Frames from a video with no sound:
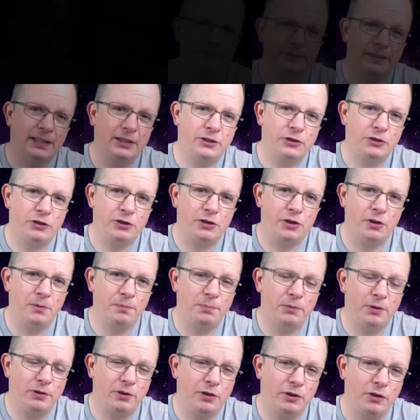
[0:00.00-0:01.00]
Let's just hope
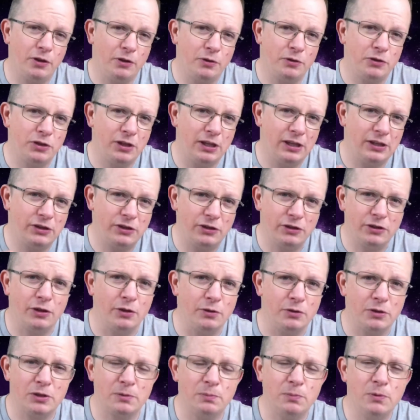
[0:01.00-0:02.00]
that negotiations go
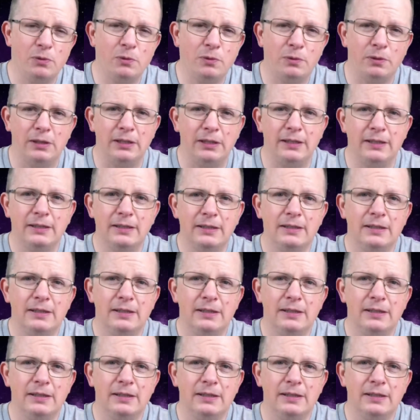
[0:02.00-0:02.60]
smoothly